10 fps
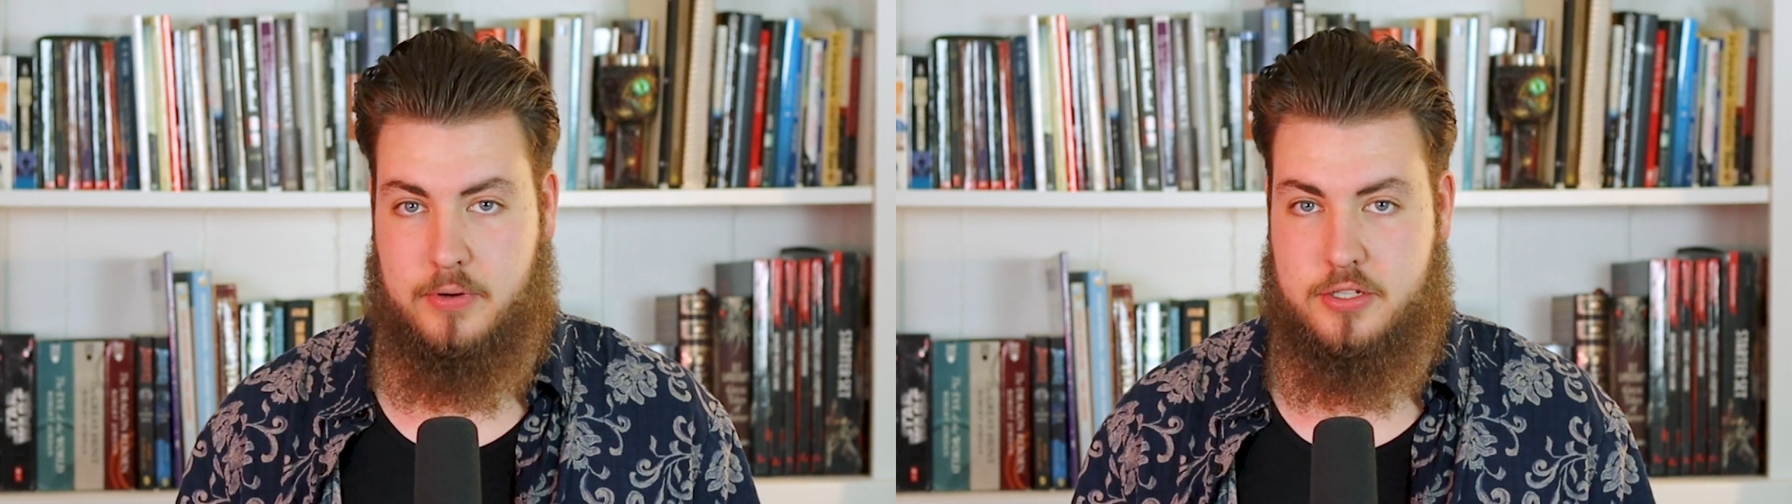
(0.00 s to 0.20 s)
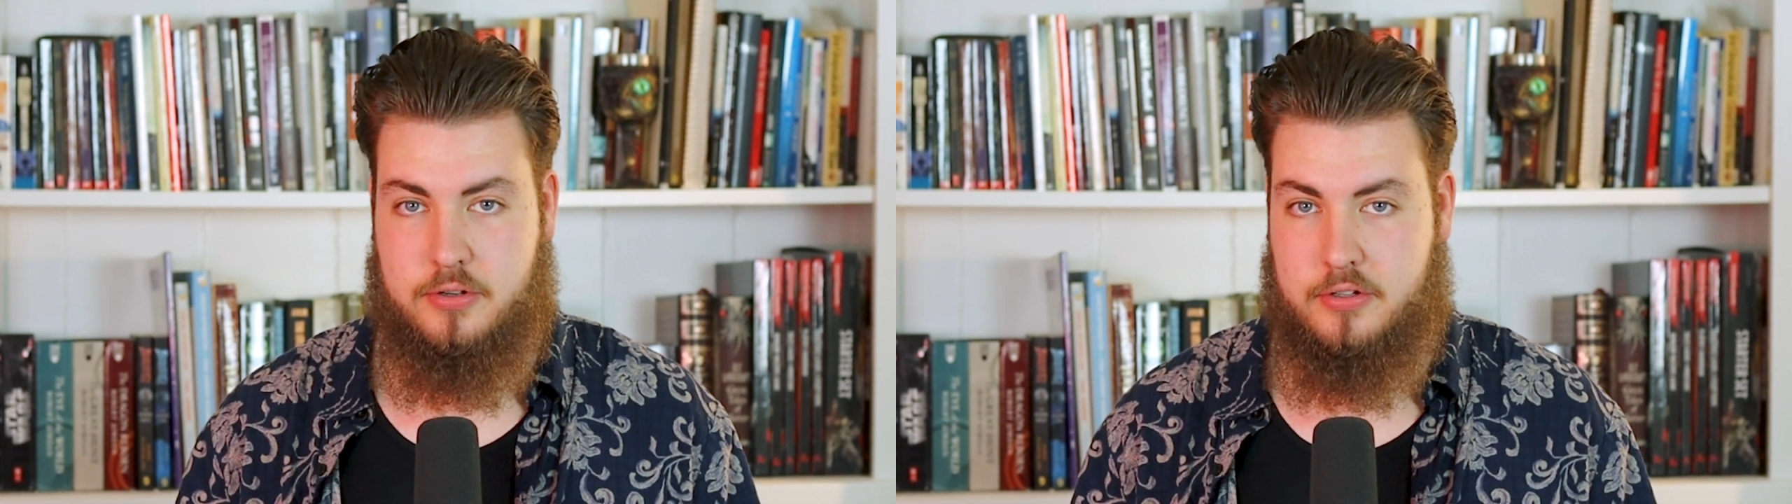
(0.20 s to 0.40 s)

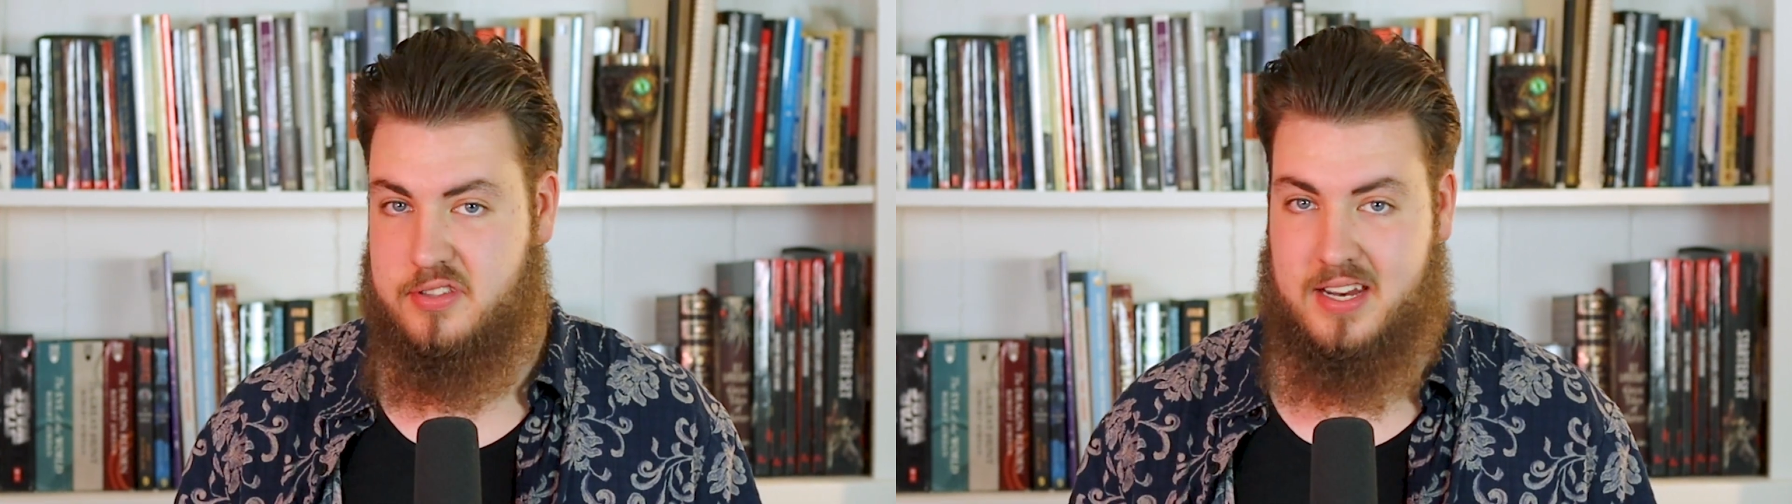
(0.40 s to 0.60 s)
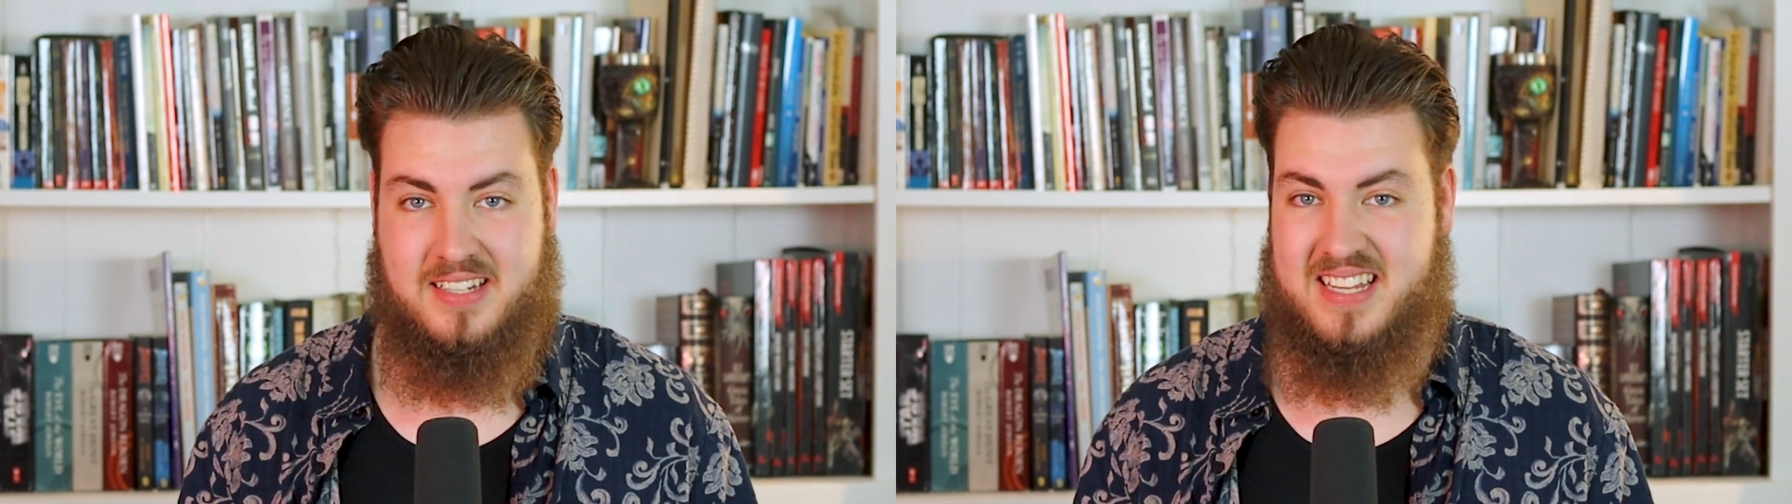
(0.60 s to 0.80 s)

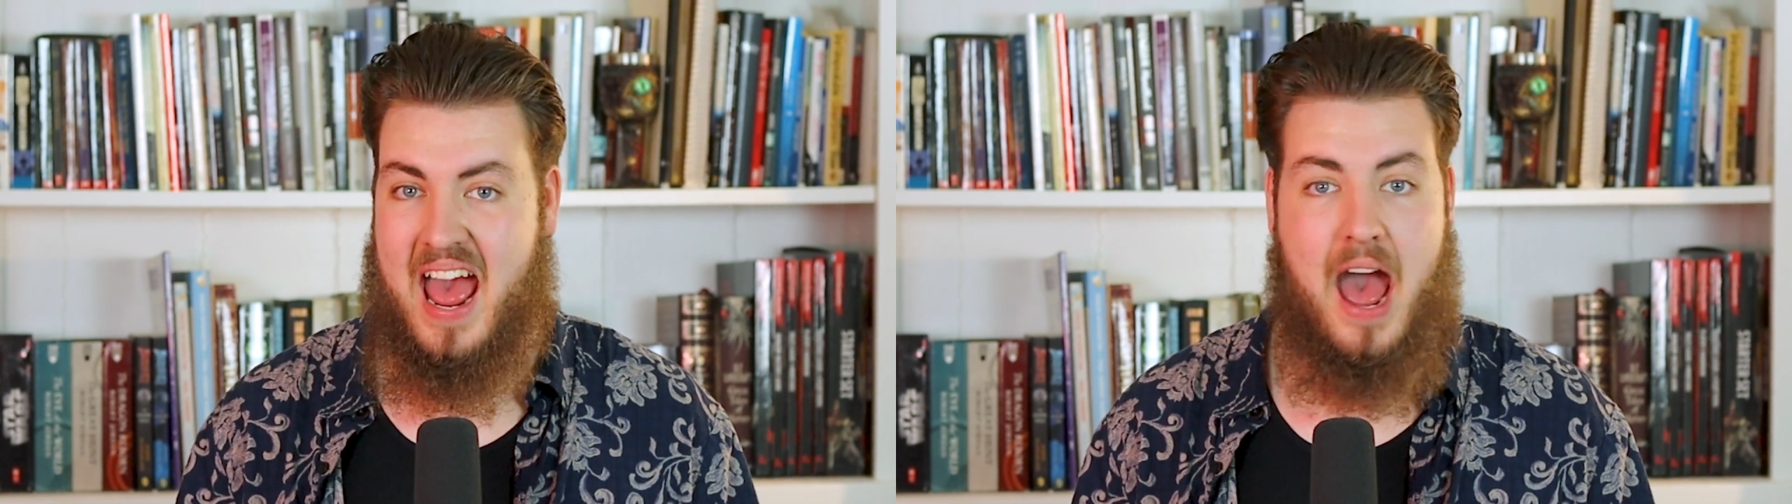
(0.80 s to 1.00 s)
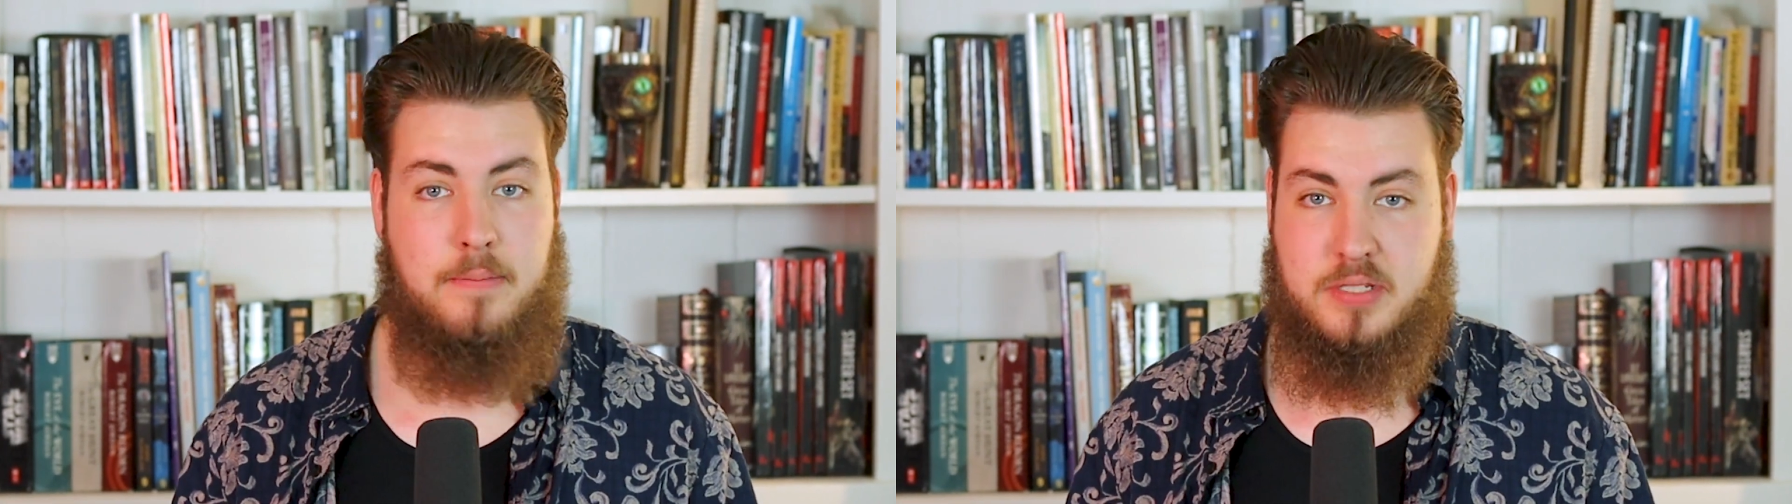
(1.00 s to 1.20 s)
resource that is
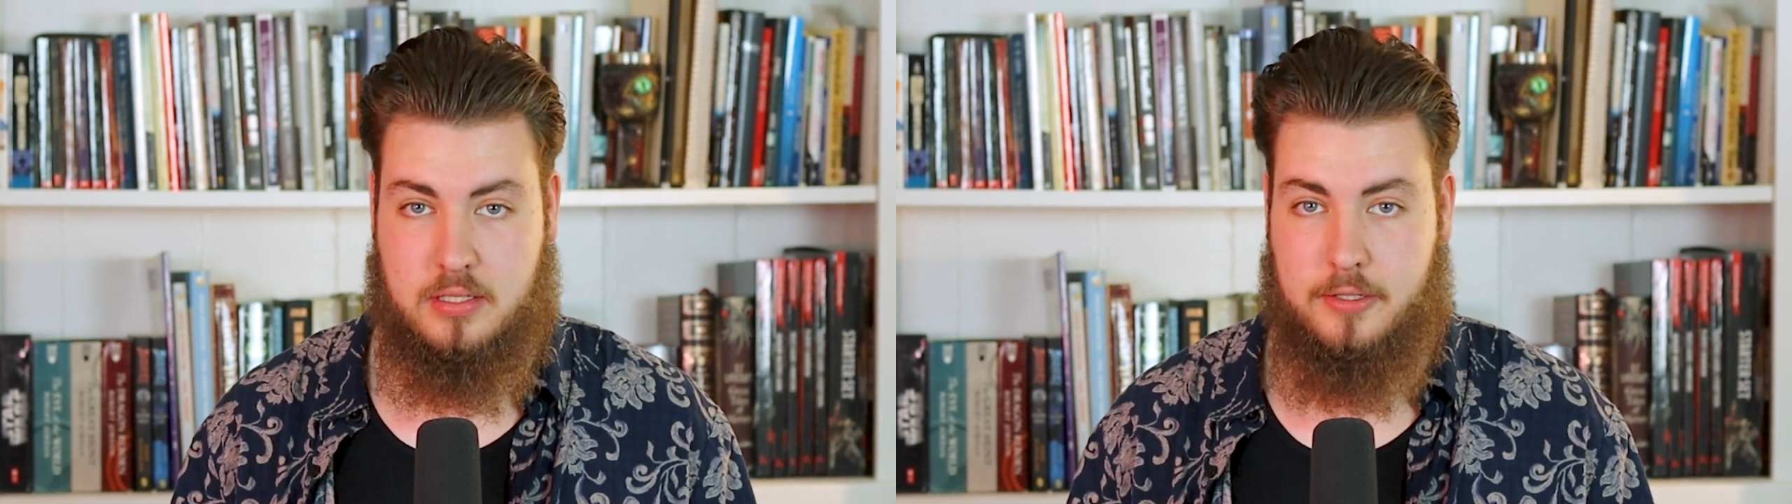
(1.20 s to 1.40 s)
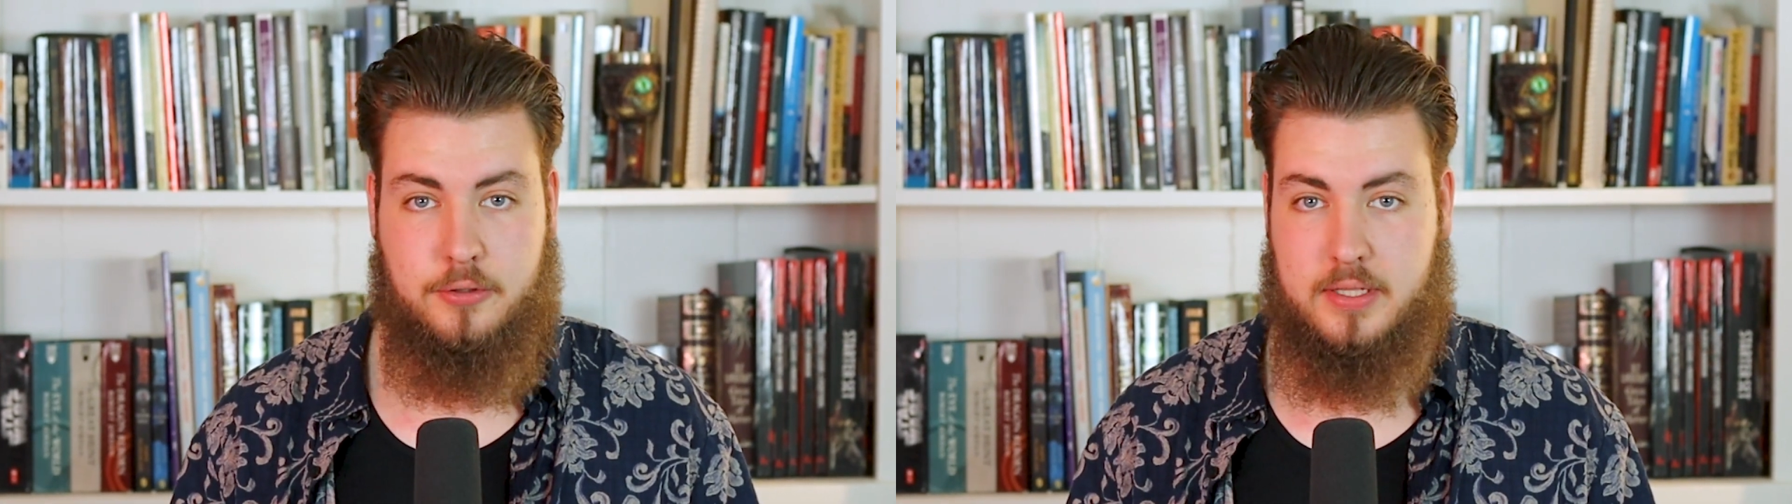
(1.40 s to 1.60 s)

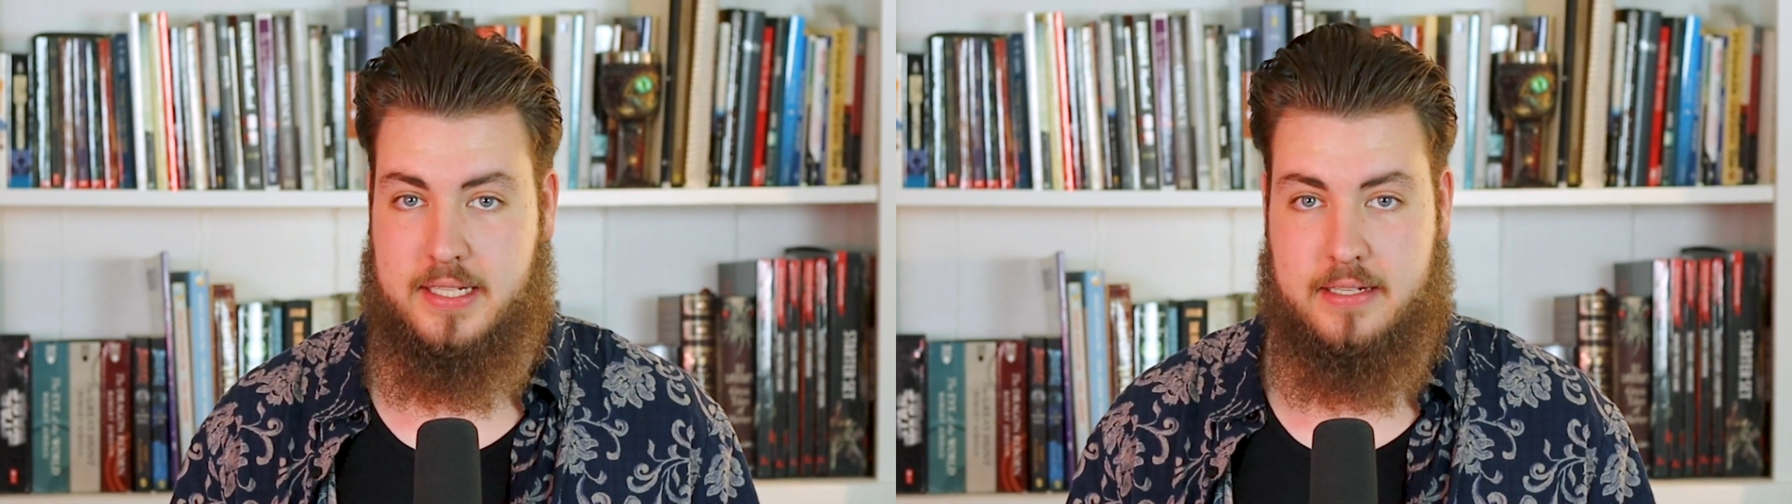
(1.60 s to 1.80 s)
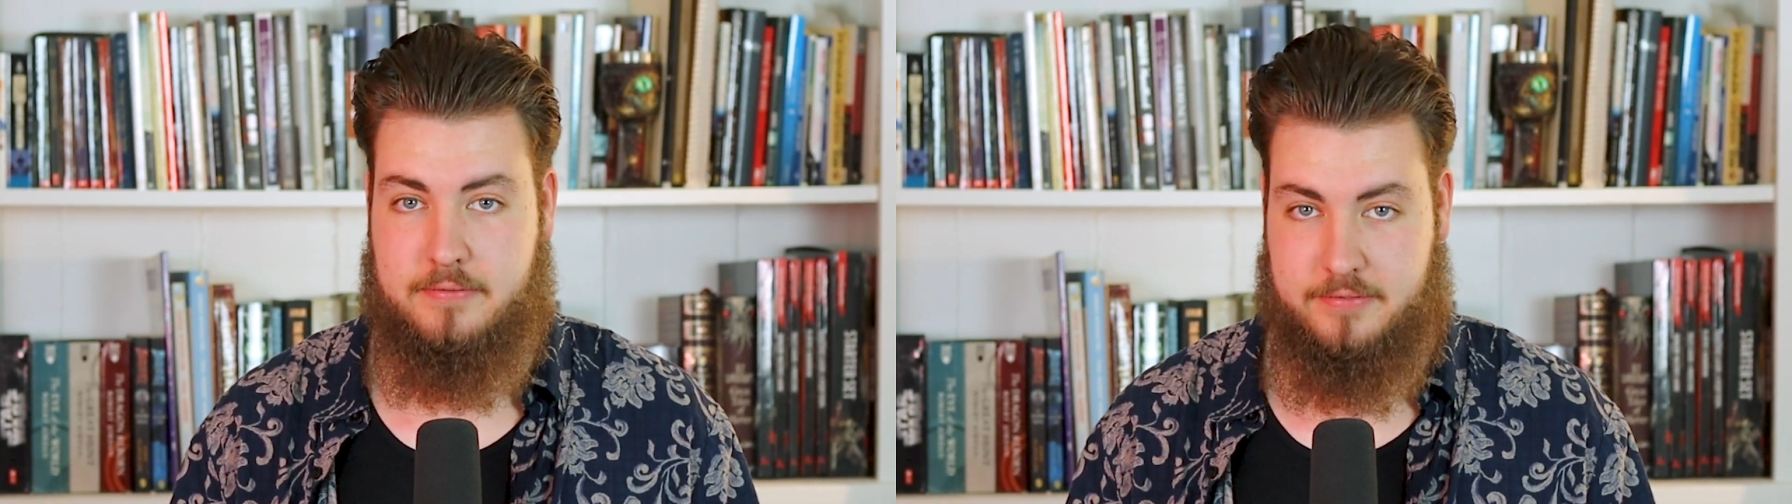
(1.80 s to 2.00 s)
absolutely